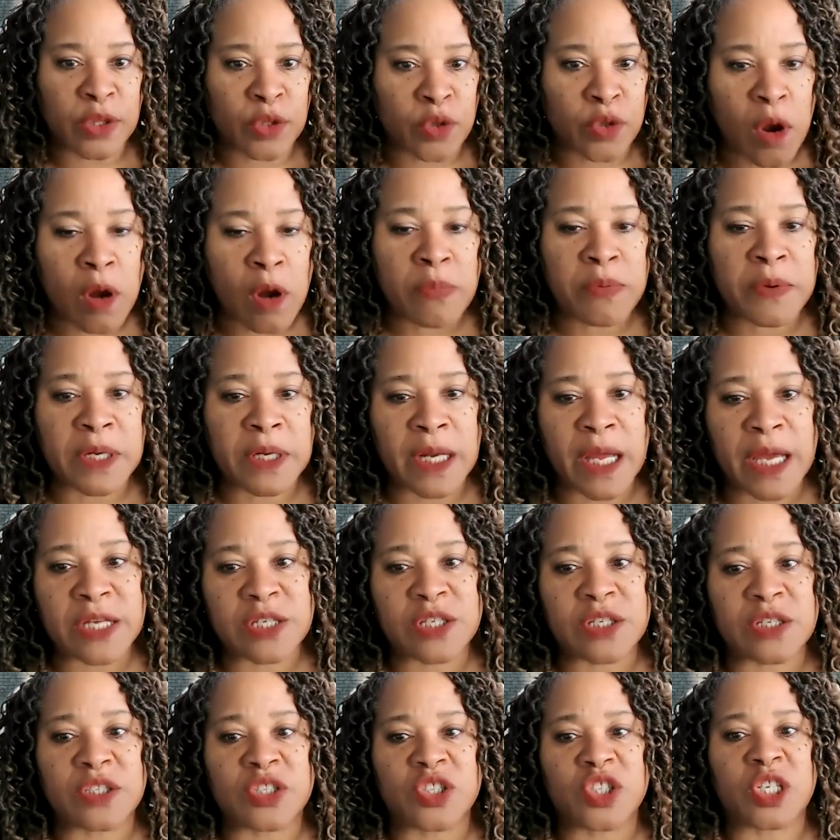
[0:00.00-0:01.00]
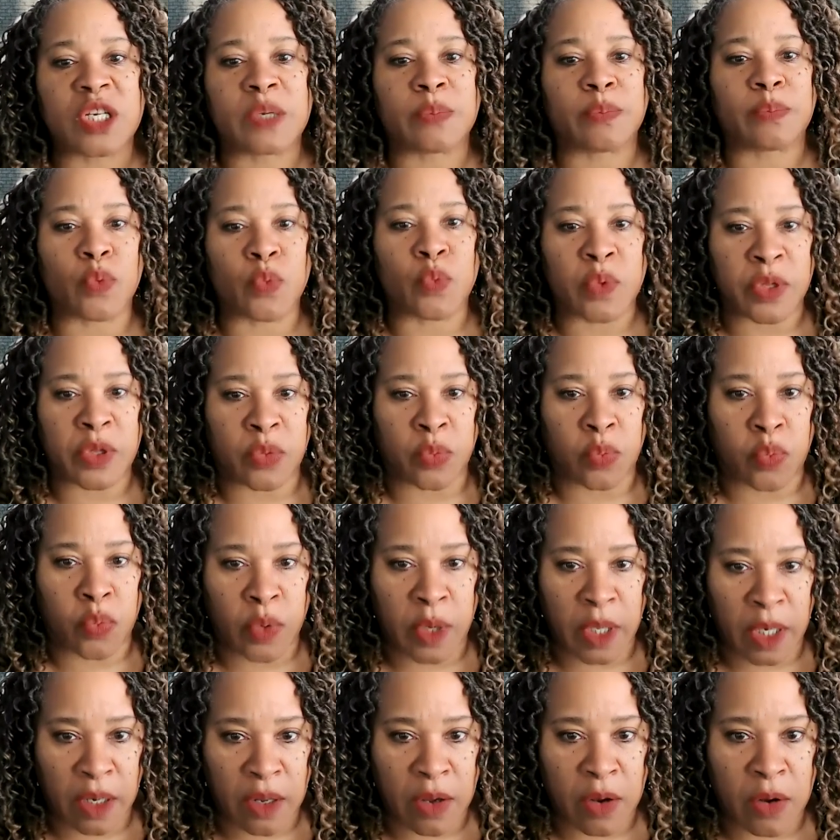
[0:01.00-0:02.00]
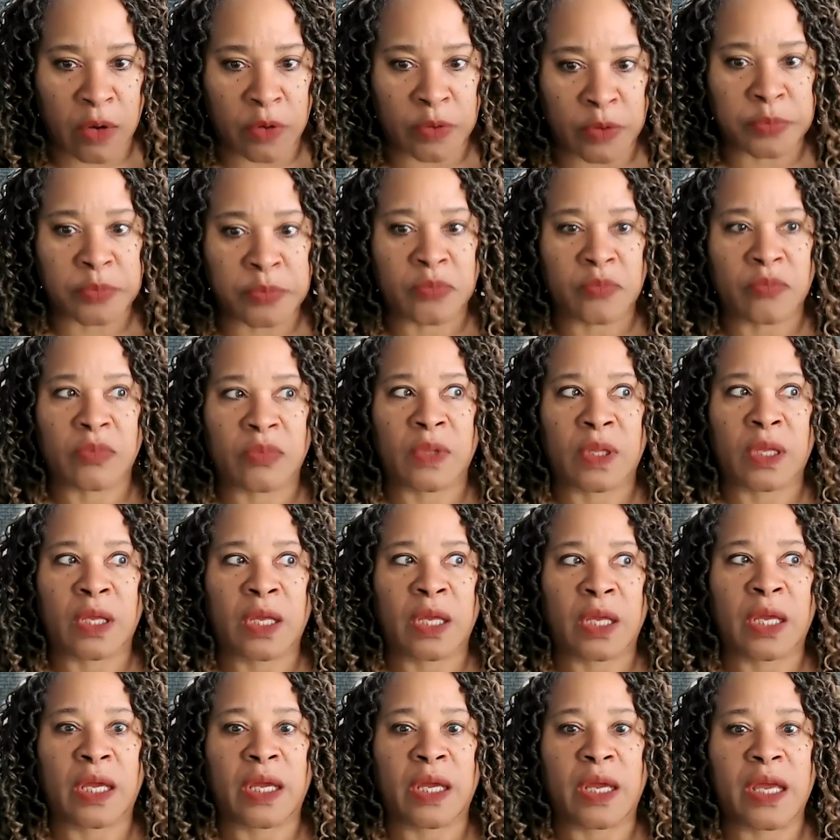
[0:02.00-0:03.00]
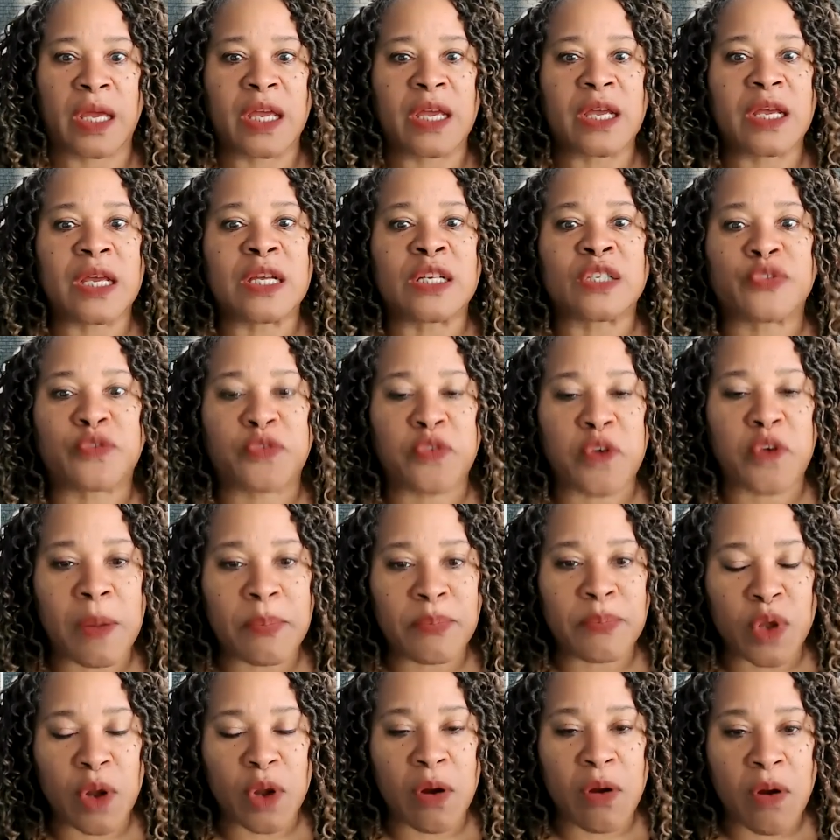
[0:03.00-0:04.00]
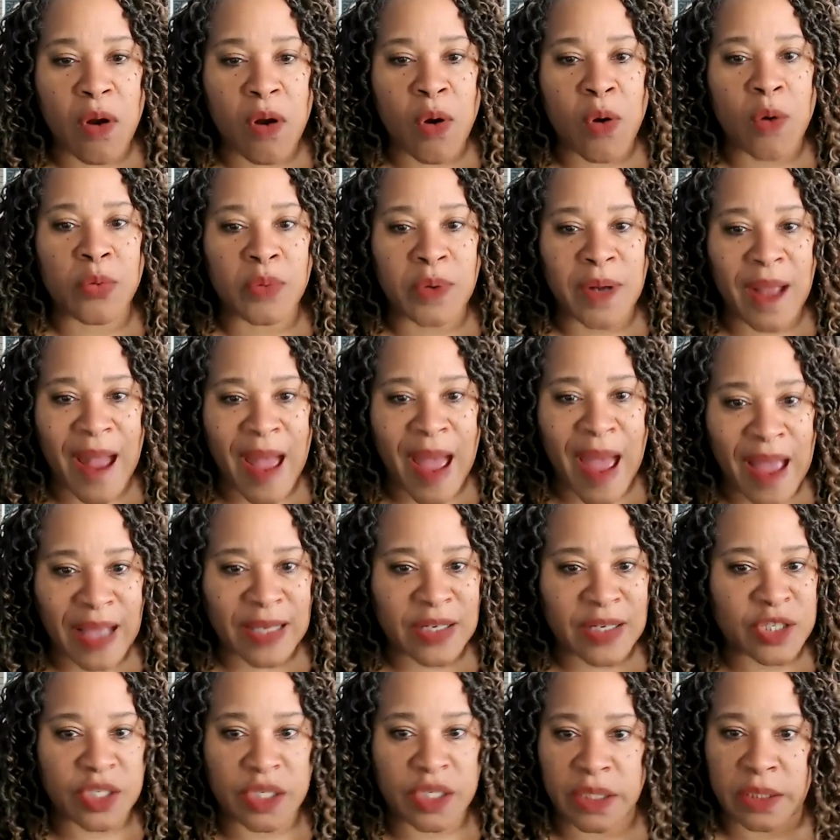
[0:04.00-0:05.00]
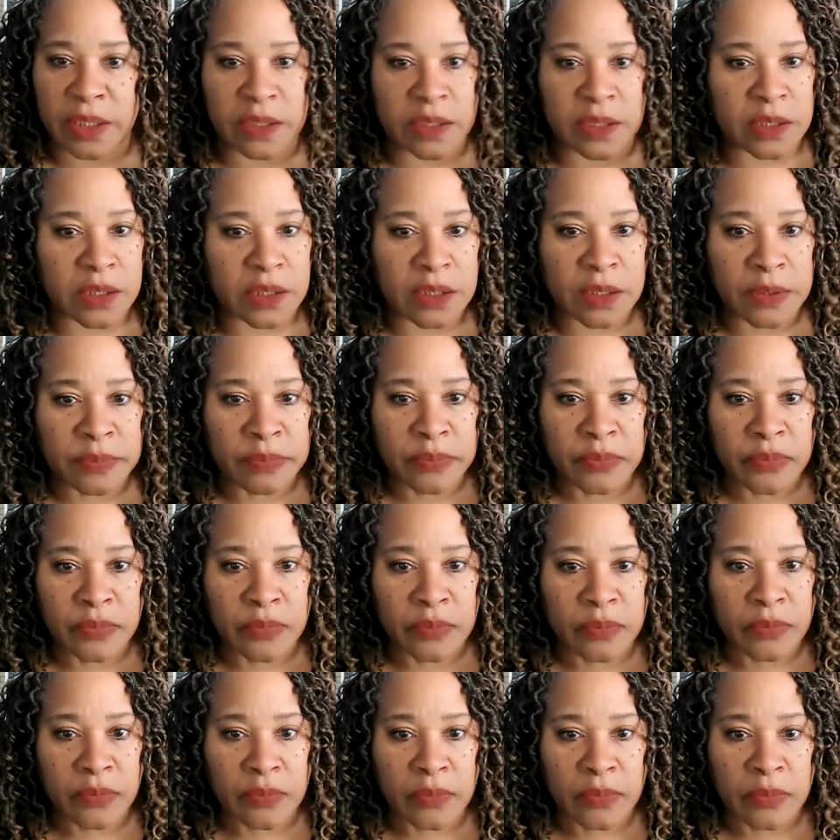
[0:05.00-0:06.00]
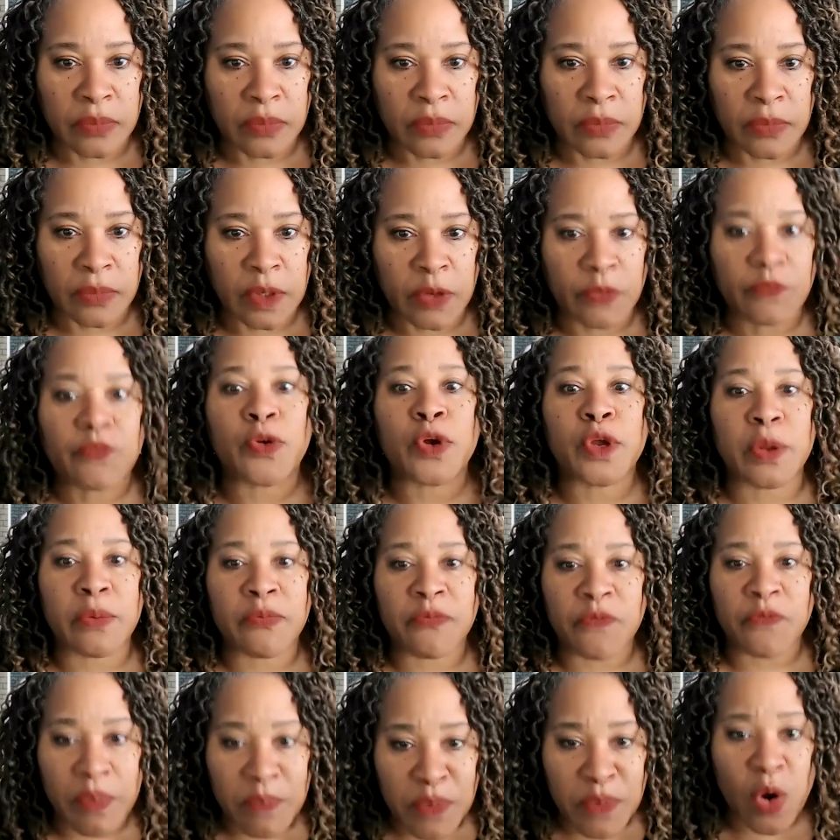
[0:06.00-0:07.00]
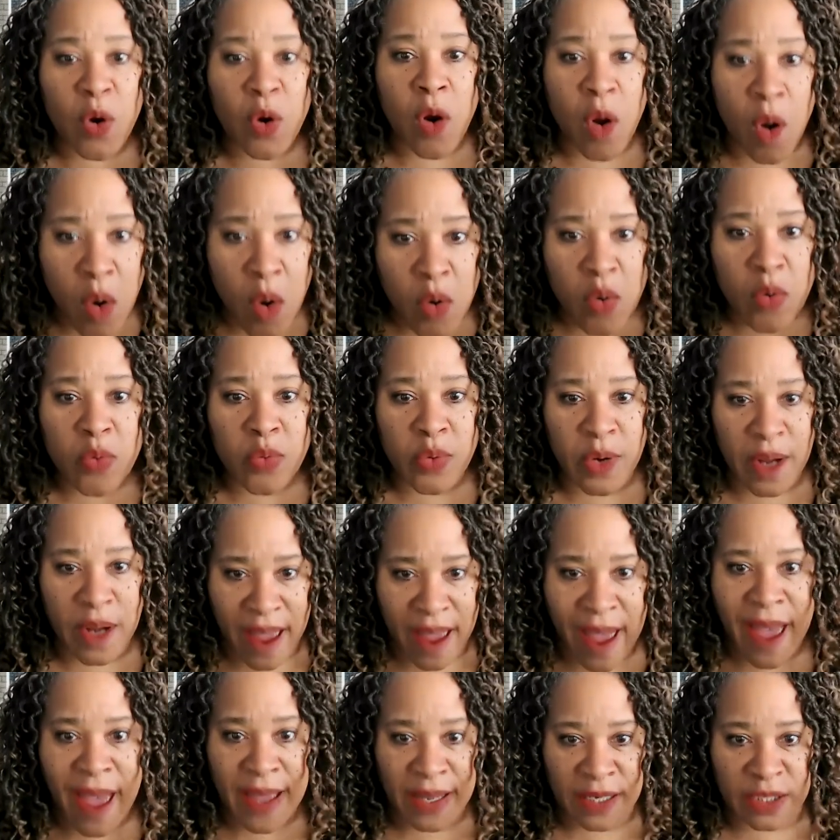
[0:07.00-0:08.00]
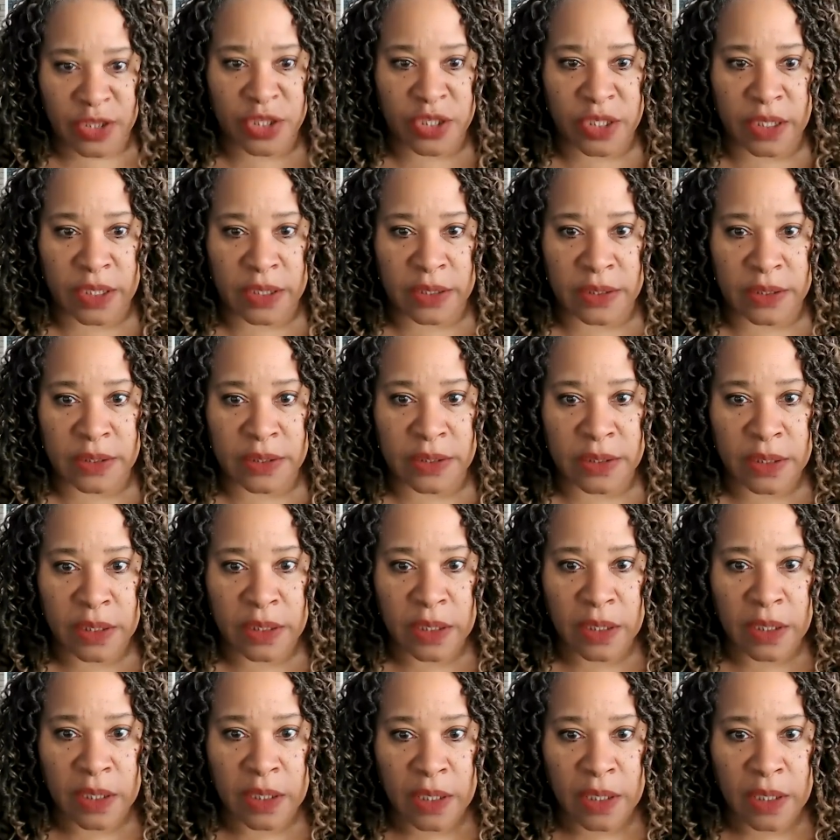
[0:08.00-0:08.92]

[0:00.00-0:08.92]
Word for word: your relationship with Willow is from your own actions. For you from your own actions.